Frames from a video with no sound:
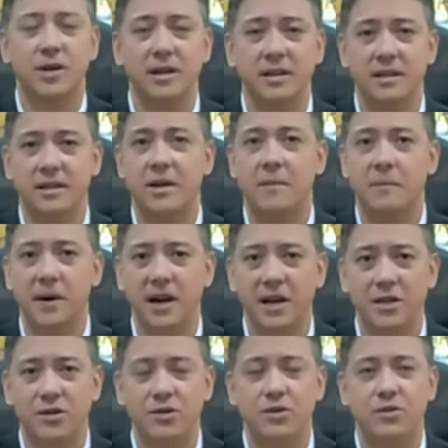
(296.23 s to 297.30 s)
the
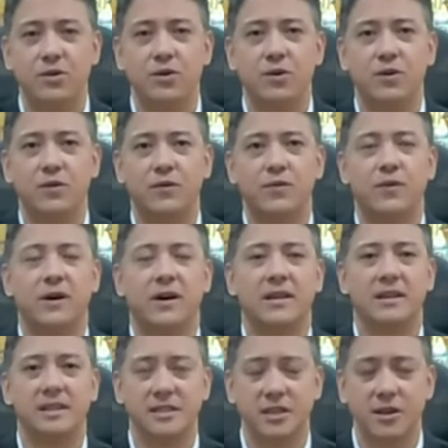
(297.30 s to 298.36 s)
deliberations of
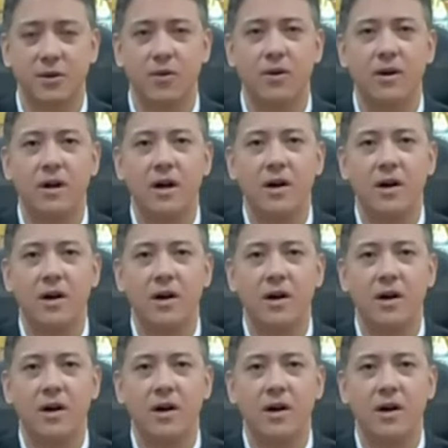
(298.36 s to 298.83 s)
this law,